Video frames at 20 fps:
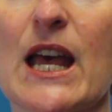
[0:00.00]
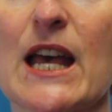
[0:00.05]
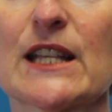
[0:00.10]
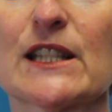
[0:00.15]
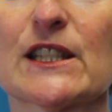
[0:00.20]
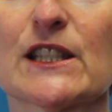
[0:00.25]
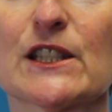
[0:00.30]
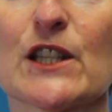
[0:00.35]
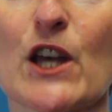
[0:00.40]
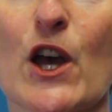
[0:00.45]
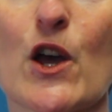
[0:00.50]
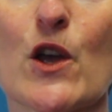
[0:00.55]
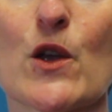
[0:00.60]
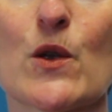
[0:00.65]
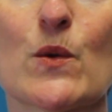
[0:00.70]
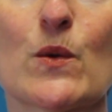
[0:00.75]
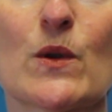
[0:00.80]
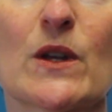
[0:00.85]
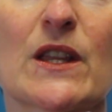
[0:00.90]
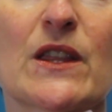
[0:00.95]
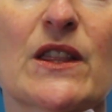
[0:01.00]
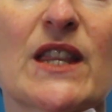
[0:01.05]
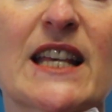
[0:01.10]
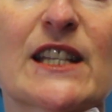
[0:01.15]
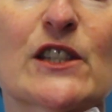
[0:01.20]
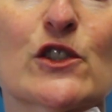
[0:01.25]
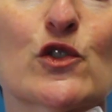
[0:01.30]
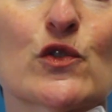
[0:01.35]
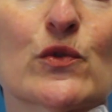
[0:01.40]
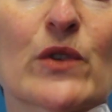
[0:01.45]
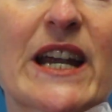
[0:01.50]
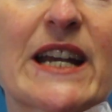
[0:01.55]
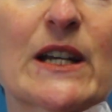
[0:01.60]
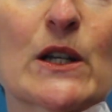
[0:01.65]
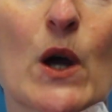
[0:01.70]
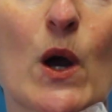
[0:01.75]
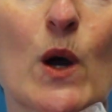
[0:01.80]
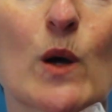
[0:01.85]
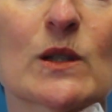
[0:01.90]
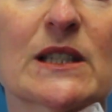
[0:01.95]
So there's drain
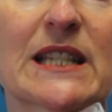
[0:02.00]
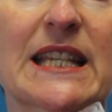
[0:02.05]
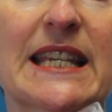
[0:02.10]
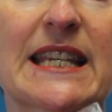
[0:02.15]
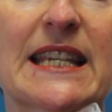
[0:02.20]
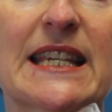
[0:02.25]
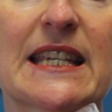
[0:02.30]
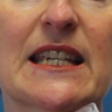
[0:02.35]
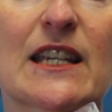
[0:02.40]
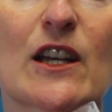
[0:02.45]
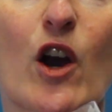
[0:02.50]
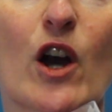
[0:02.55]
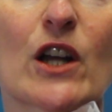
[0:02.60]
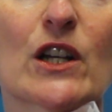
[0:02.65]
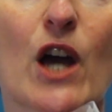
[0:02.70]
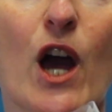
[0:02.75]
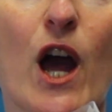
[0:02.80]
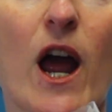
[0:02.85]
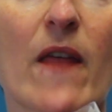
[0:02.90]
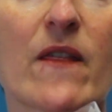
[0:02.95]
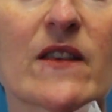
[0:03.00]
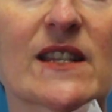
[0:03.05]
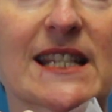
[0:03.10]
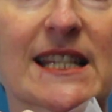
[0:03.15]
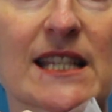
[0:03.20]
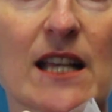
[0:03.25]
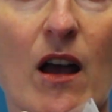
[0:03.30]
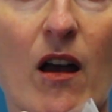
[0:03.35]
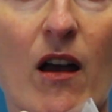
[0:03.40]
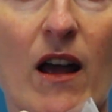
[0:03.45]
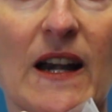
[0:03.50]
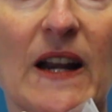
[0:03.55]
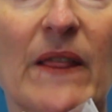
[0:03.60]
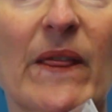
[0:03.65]
holes here on either side,